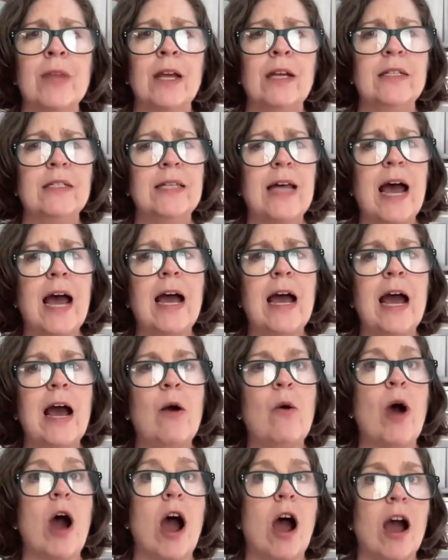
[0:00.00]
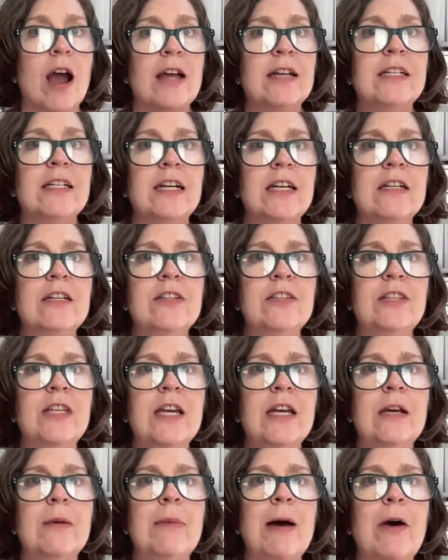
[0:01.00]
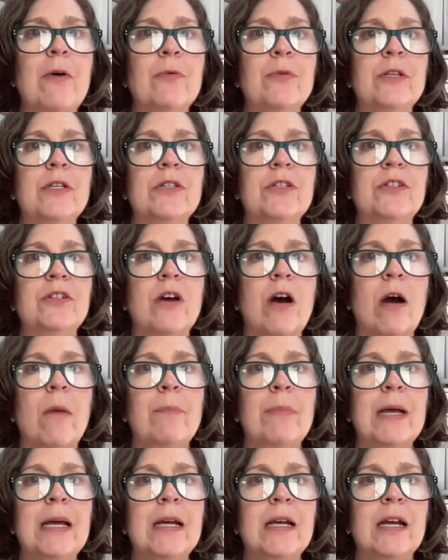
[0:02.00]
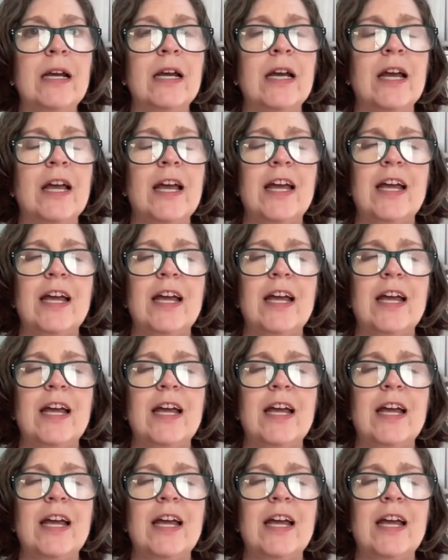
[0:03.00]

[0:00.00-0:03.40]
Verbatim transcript: is that how I tend to think about this topic?